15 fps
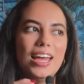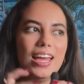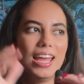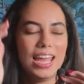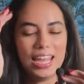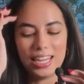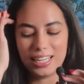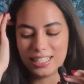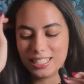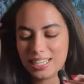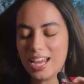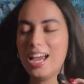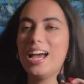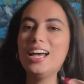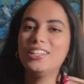And
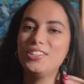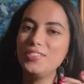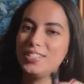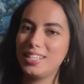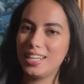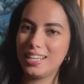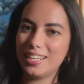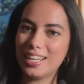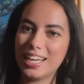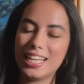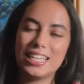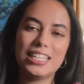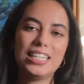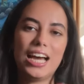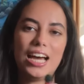as you've seen in
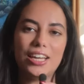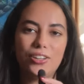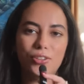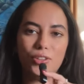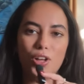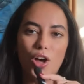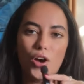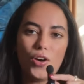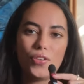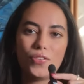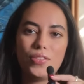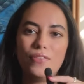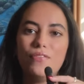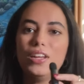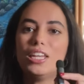the title of
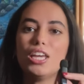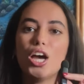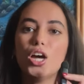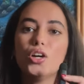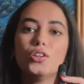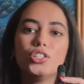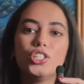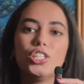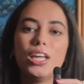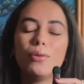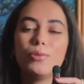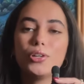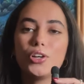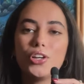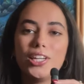the video, today
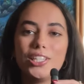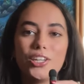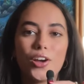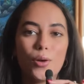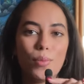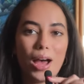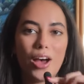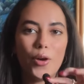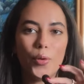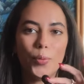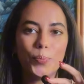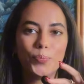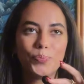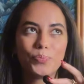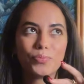we're going to talk
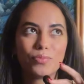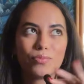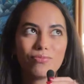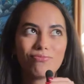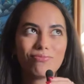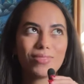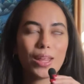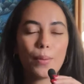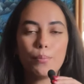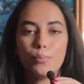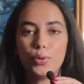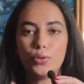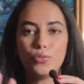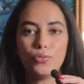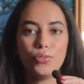about
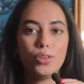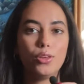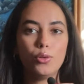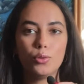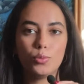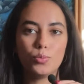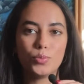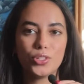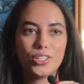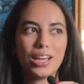perfumes.